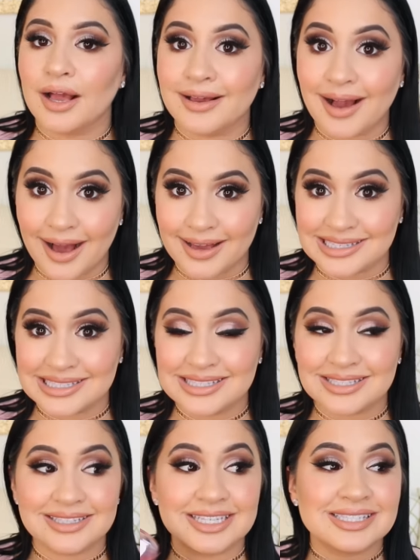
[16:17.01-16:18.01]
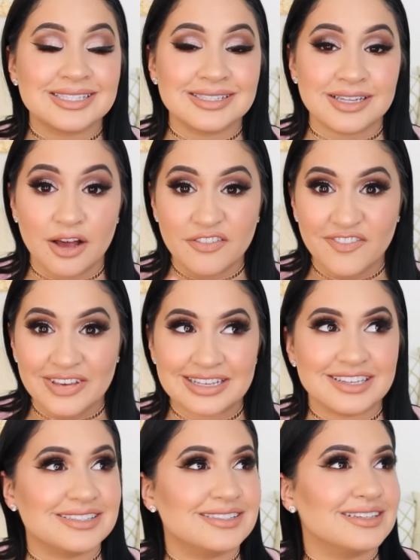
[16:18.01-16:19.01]
Guys, this stuff
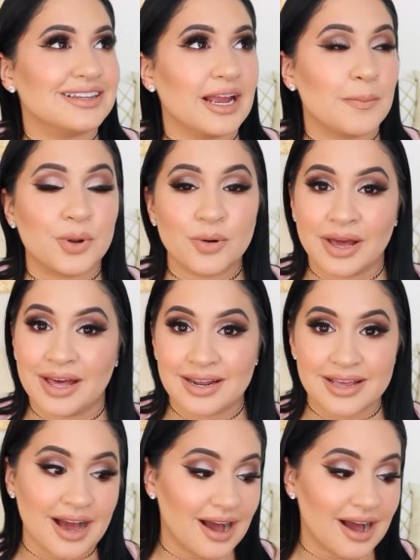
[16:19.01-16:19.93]
is like brujeria.